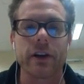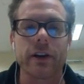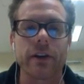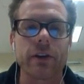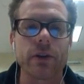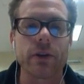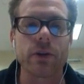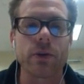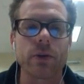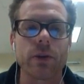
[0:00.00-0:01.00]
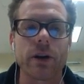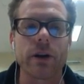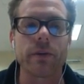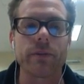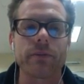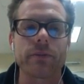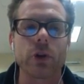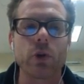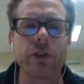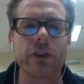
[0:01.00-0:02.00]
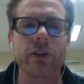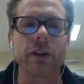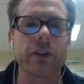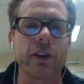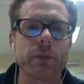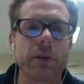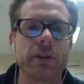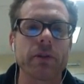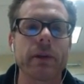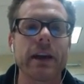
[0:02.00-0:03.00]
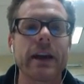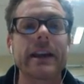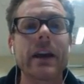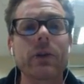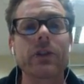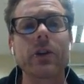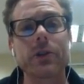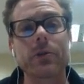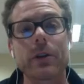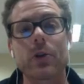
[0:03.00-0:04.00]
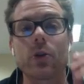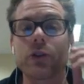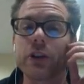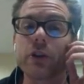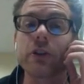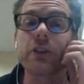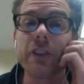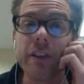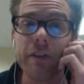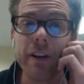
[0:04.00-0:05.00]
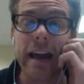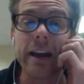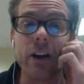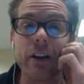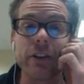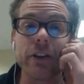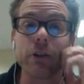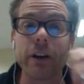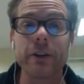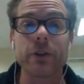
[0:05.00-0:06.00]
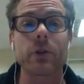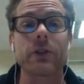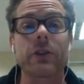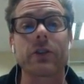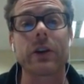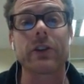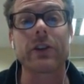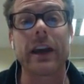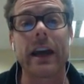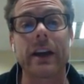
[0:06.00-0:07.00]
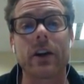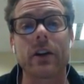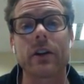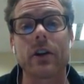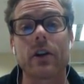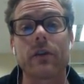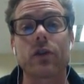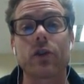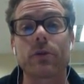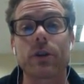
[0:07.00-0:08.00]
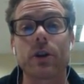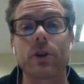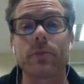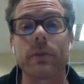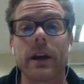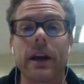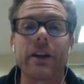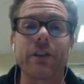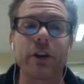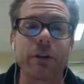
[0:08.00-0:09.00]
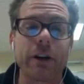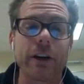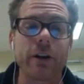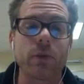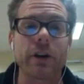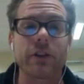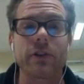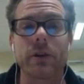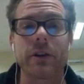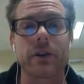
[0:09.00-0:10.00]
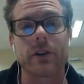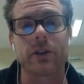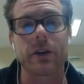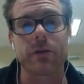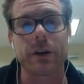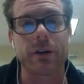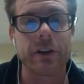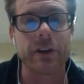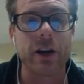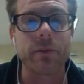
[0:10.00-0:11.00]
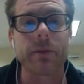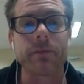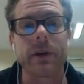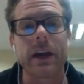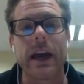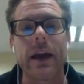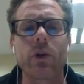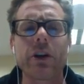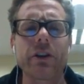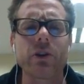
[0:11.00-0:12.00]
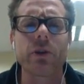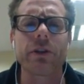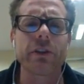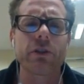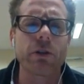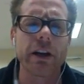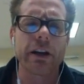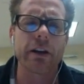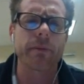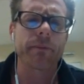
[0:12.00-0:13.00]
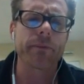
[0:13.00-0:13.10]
new quizzes and assessments. Now what's also really cool is you can use a different add-on to grade those quizzes. So I say add-on, Flubaroo. I've already graded it once, but you can say regrade assignment. And what you're going to do with this one right here